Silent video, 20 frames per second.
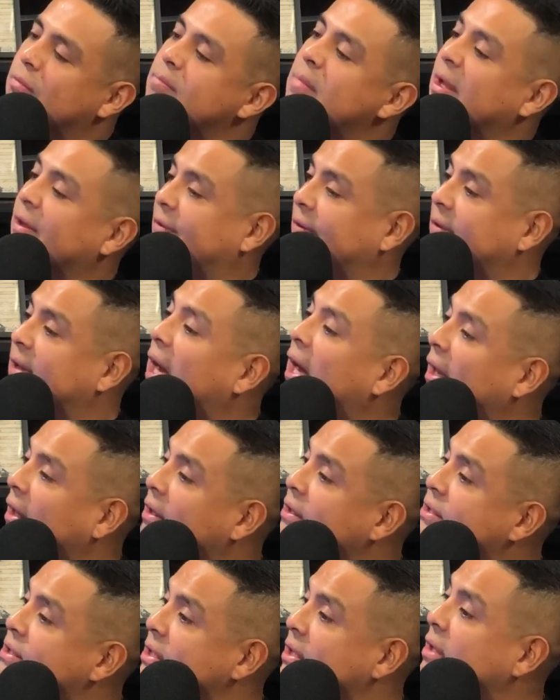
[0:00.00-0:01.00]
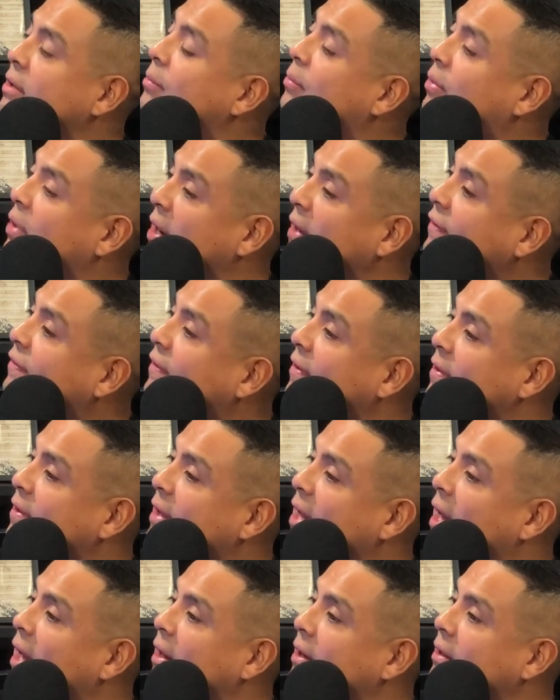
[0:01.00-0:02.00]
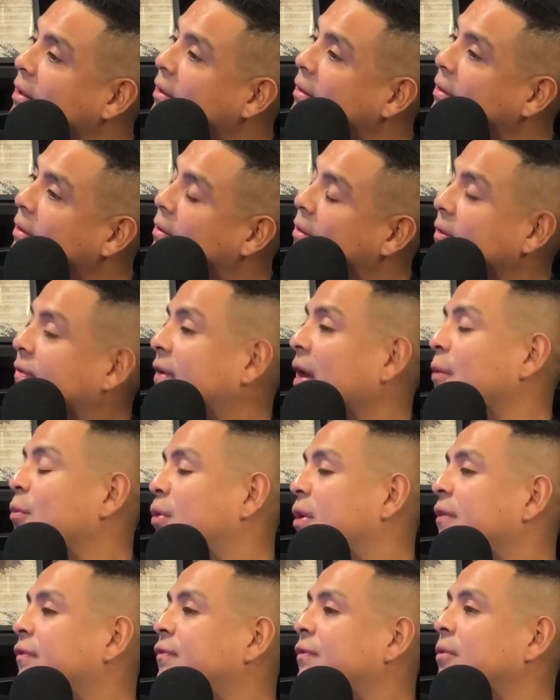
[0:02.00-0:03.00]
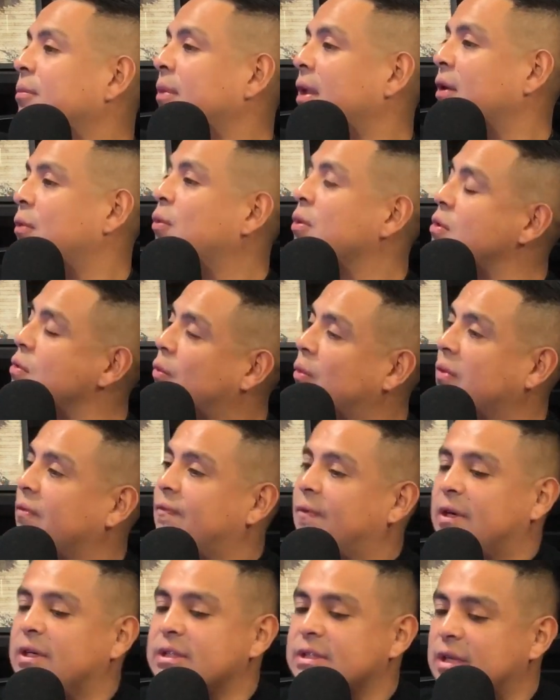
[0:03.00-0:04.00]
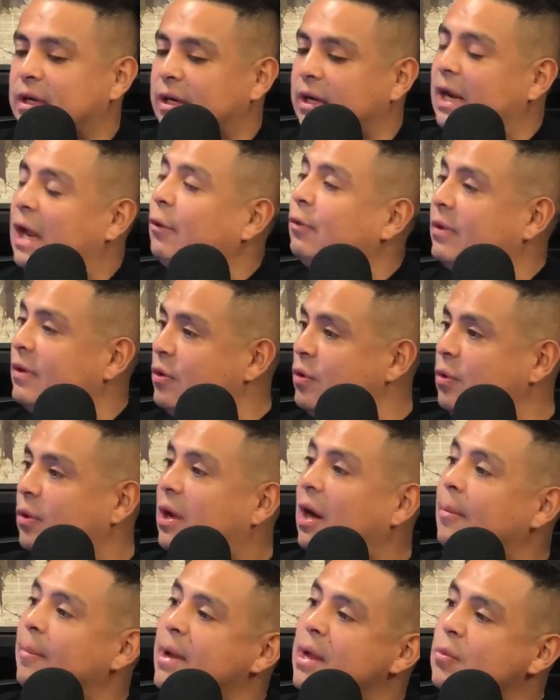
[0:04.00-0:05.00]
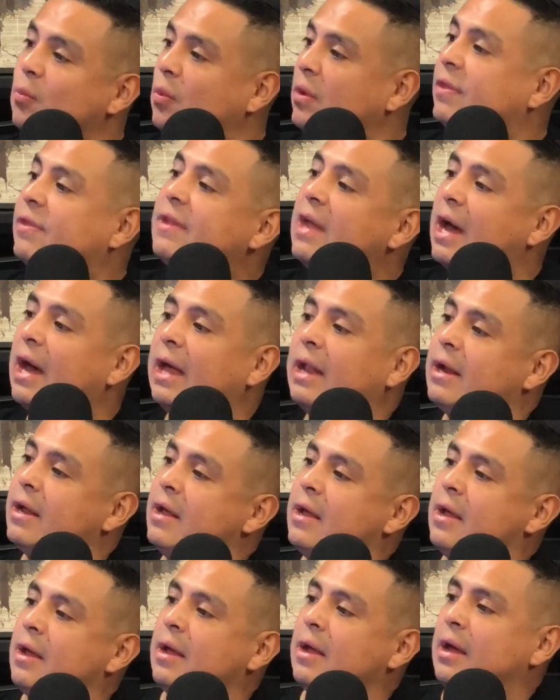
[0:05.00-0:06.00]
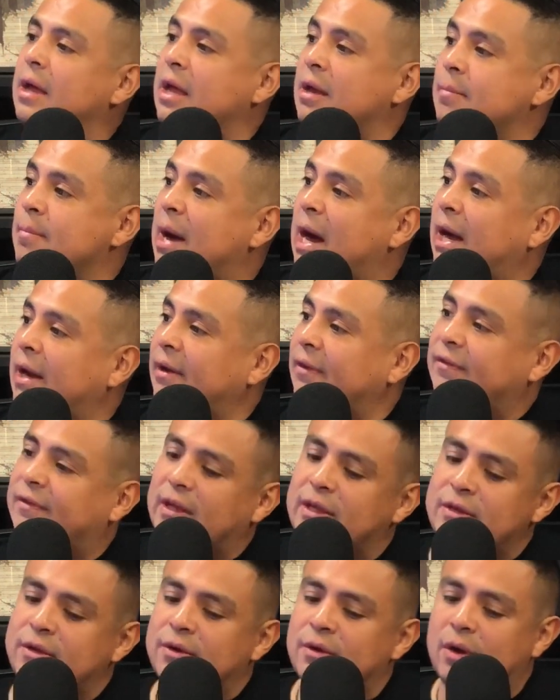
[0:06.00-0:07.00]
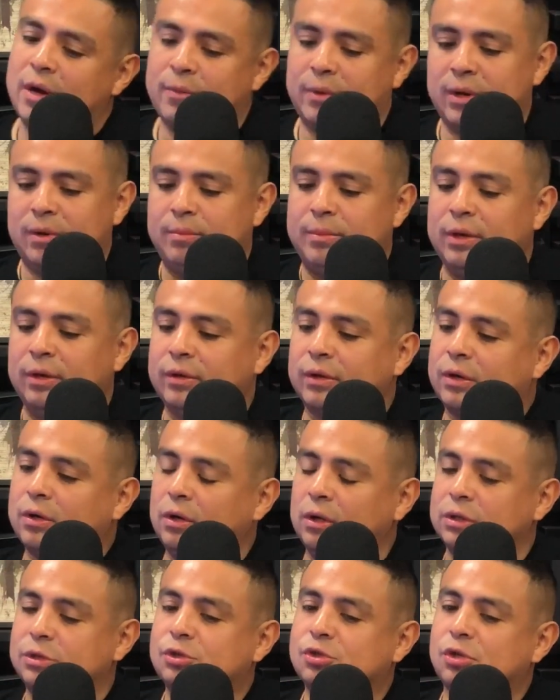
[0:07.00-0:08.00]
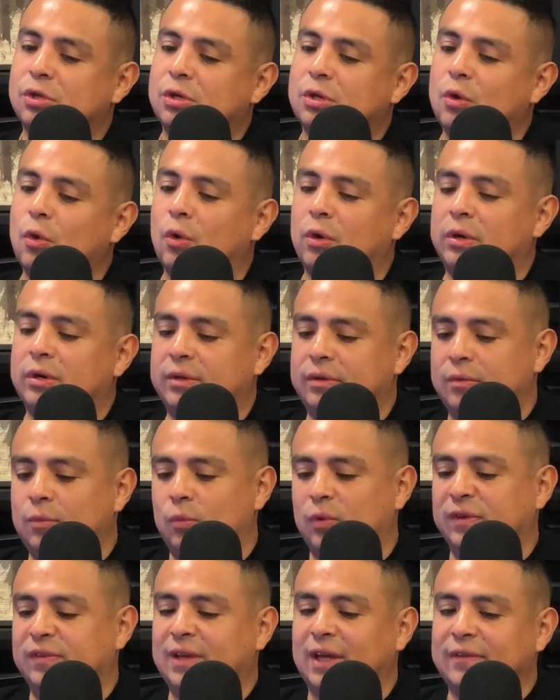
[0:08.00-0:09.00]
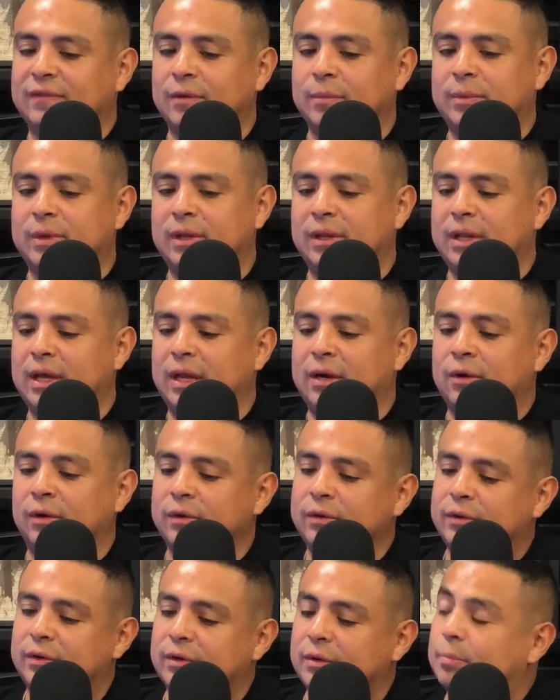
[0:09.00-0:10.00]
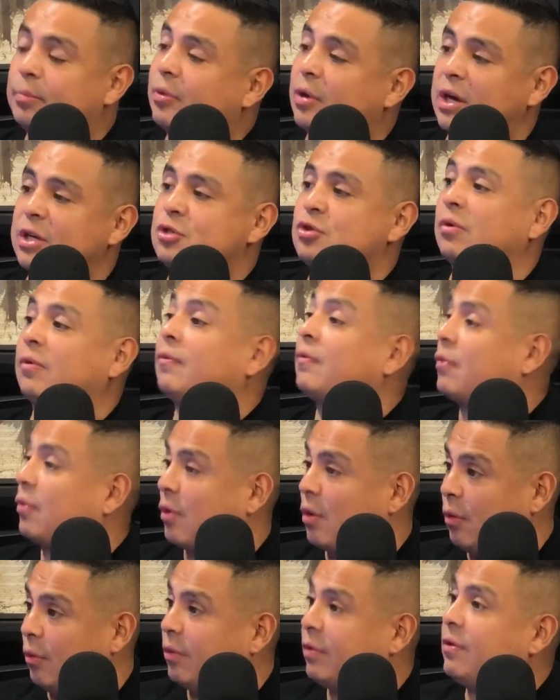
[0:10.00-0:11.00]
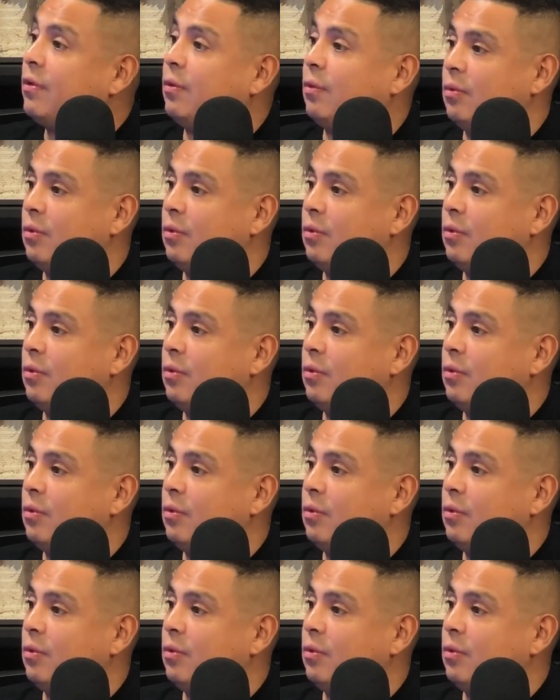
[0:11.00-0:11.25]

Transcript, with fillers: methodology and embracing that. Because I would assume, like, when you were first starting out, did you come in with that in mind and said, you know, I'm going to build a culture? Or was that something that under the pressure of growth you,